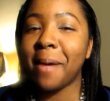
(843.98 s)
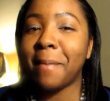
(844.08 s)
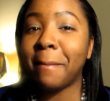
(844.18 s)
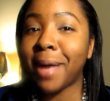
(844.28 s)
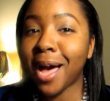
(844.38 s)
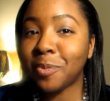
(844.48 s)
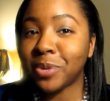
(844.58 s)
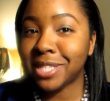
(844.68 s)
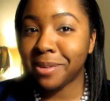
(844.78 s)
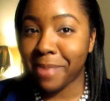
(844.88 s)
my mom
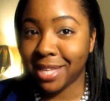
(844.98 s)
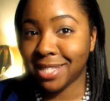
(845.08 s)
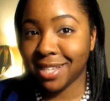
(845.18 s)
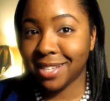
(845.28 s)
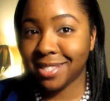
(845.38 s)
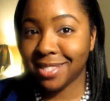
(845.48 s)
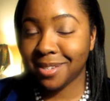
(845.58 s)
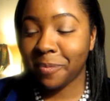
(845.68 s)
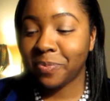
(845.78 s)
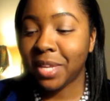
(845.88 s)
went to
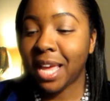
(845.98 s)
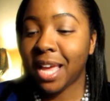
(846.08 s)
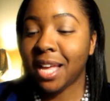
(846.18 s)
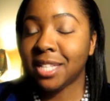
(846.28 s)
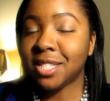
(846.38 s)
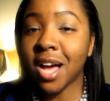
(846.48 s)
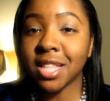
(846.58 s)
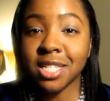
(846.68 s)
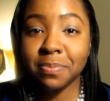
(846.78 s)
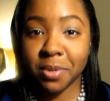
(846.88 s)
Macy's, saw
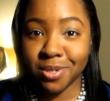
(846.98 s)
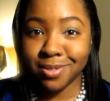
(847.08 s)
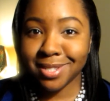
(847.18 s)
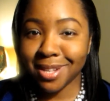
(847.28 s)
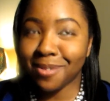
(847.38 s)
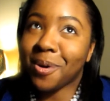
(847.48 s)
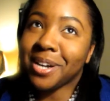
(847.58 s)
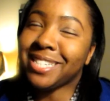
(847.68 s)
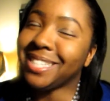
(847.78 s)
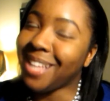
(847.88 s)
these boots. Of
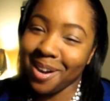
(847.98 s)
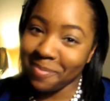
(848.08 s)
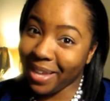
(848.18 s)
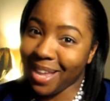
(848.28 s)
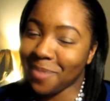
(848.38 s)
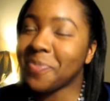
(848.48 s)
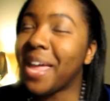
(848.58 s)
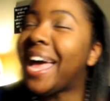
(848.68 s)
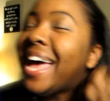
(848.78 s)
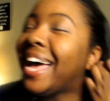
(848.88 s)
course she thought of me.
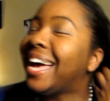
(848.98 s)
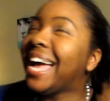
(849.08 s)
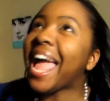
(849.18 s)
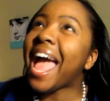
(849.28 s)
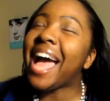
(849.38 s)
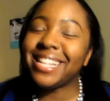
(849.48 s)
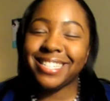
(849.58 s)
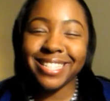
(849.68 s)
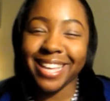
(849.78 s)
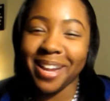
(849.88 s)

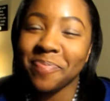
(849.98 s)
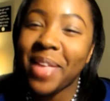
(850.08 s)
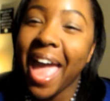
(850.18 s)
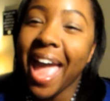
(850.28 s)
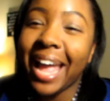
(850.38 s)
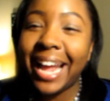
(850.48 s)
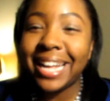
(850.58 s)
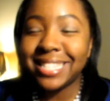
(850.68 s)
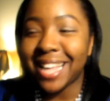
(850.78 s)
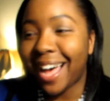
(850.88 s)
Just kidding.
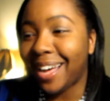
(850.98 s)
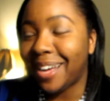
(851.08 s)
And